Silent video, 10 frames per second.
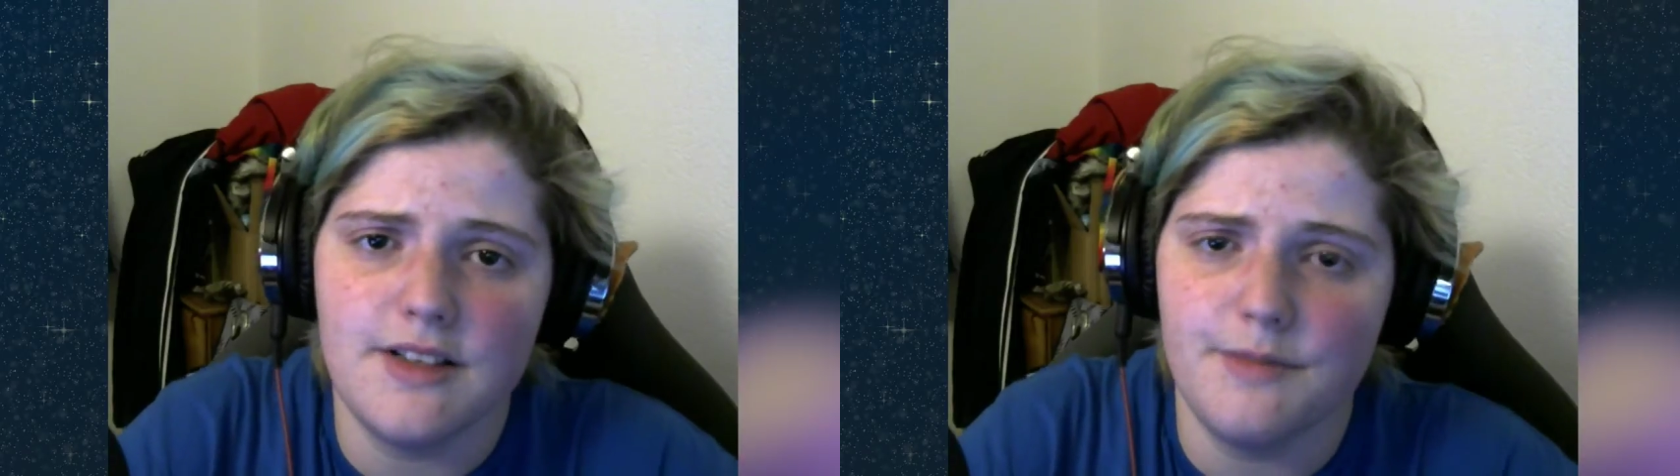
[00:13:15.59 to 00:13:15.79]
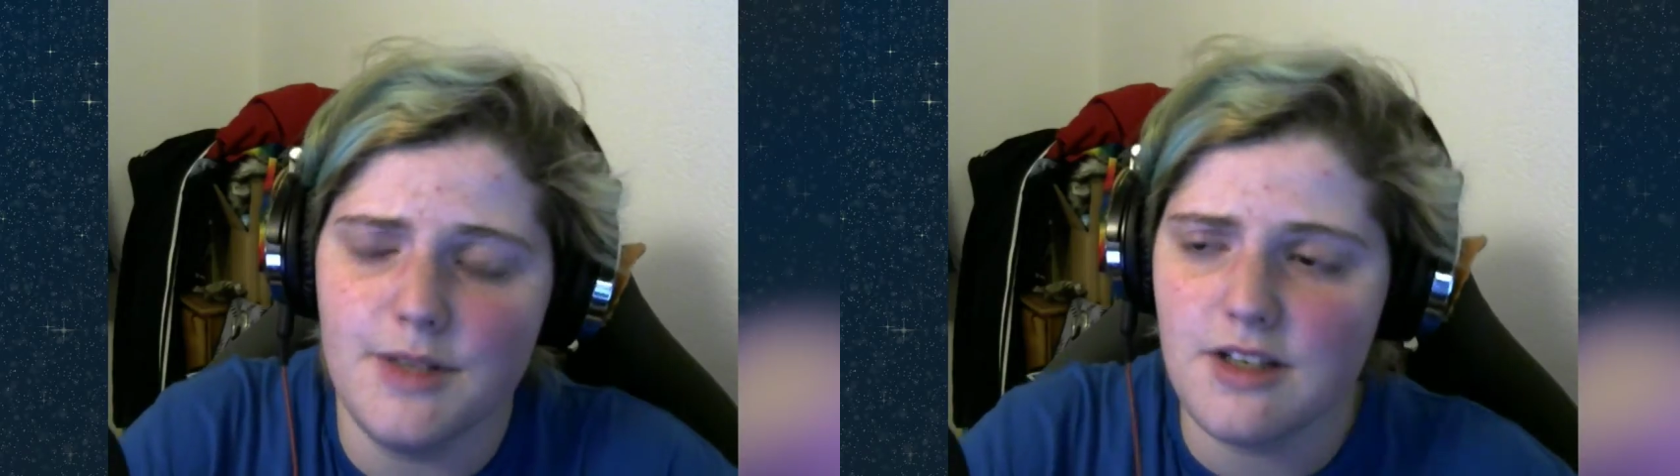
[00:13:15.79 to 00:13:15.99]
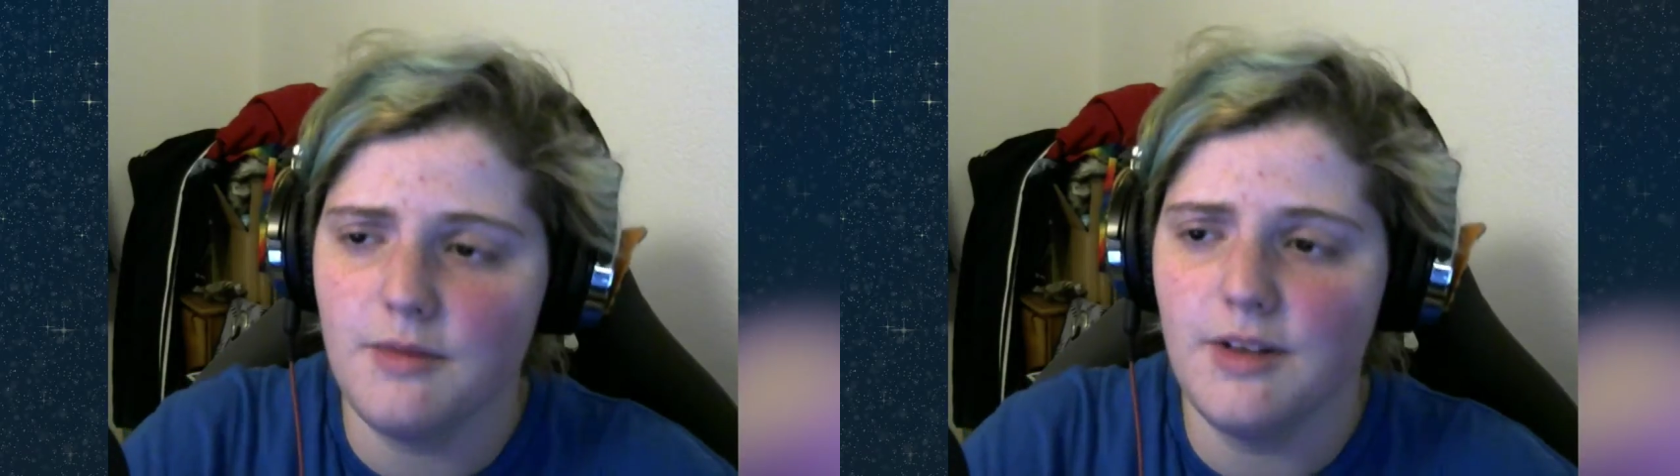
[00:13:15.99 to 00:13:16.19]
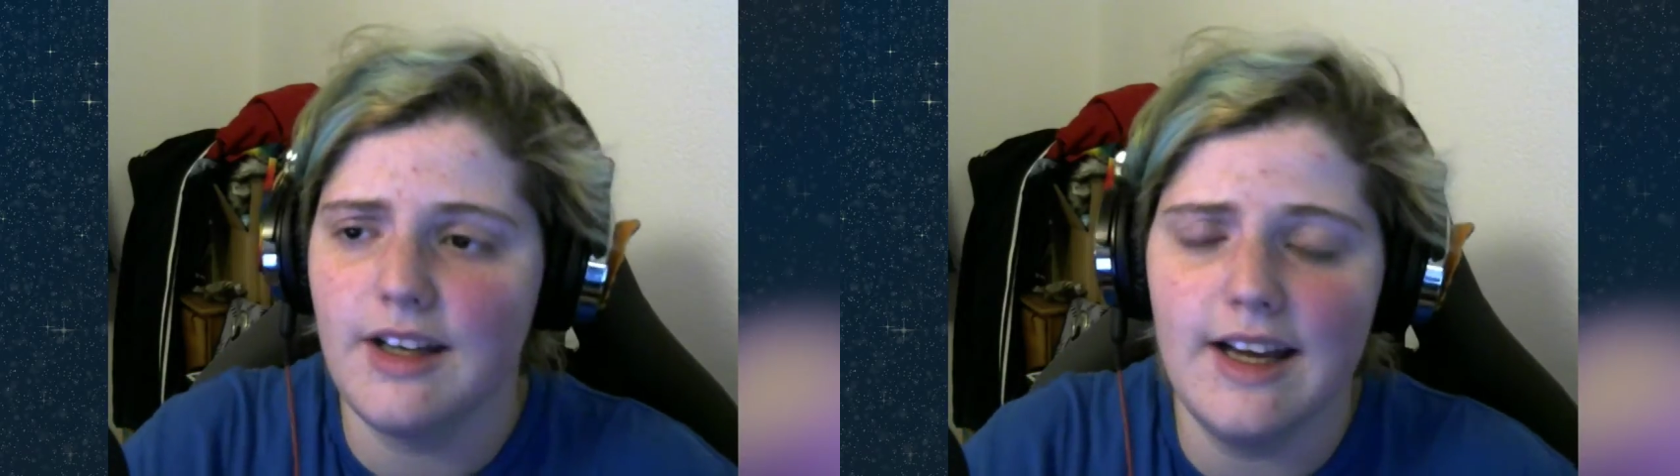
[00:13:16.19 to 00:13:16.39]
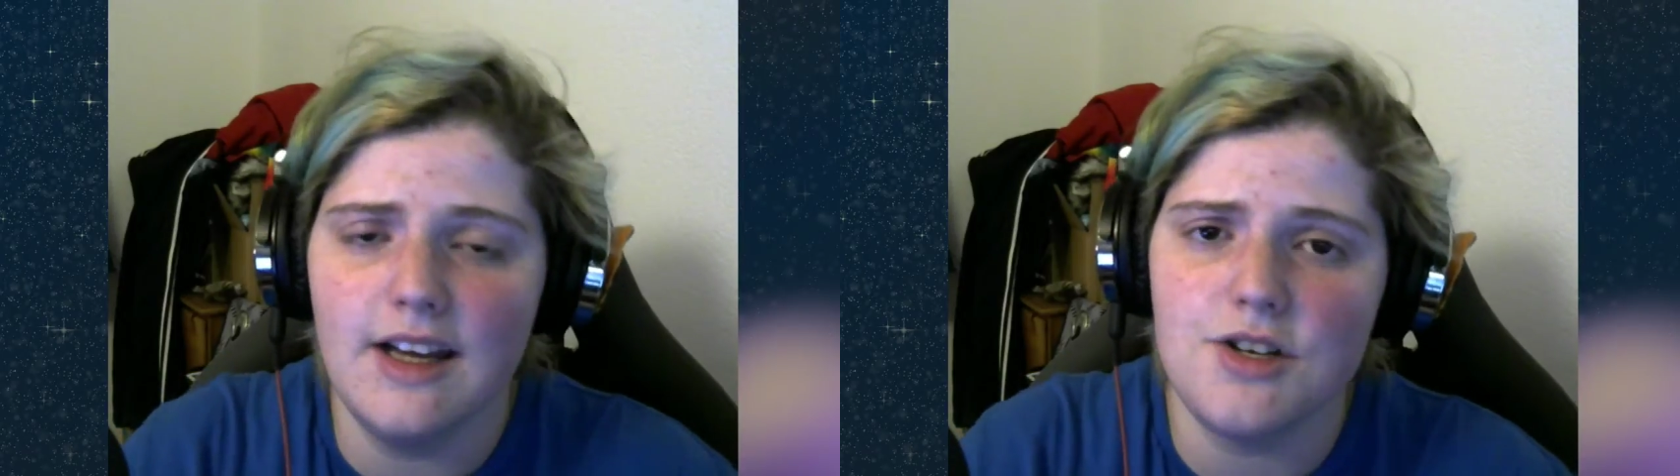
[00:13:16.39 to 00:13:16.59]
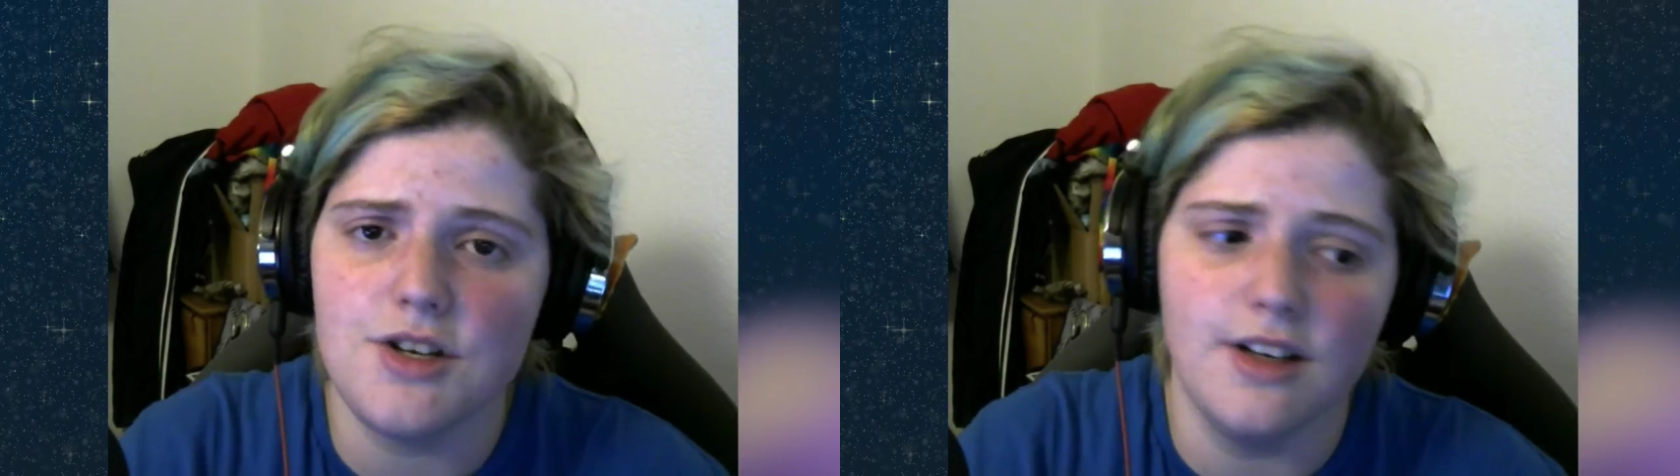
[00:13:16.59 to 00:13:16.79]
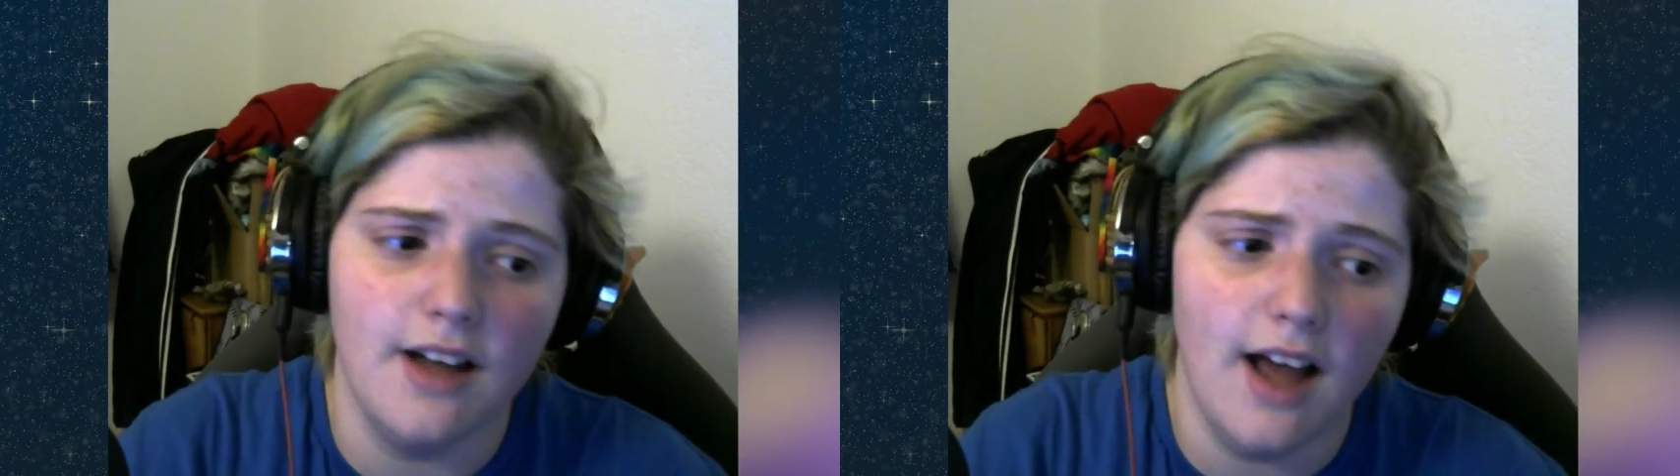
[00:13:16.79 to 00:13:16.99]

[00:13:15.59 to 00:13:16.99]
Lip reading: of miscommunication,